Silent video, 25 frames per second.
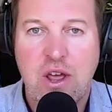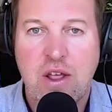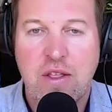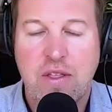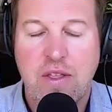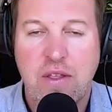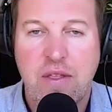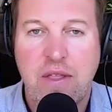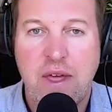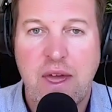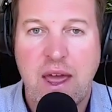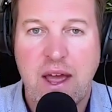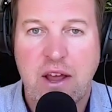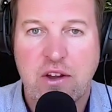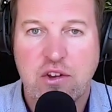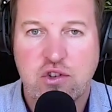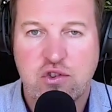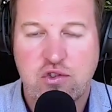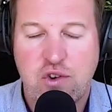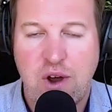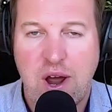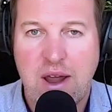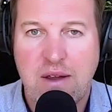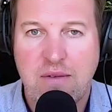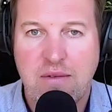that they are
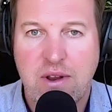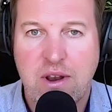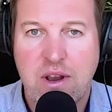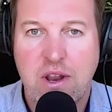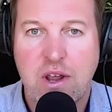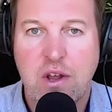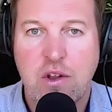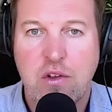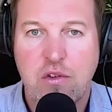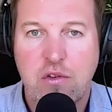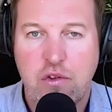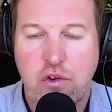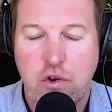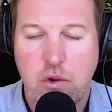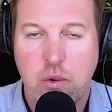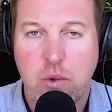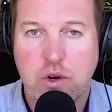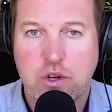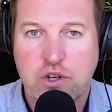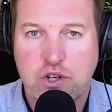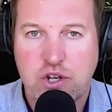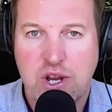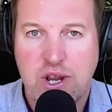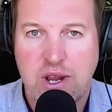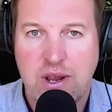striving to
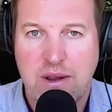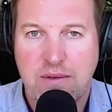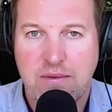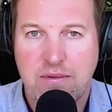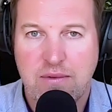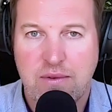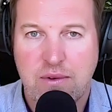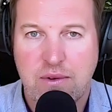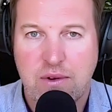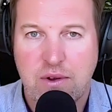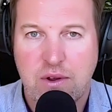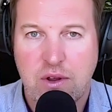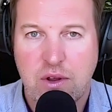achieve.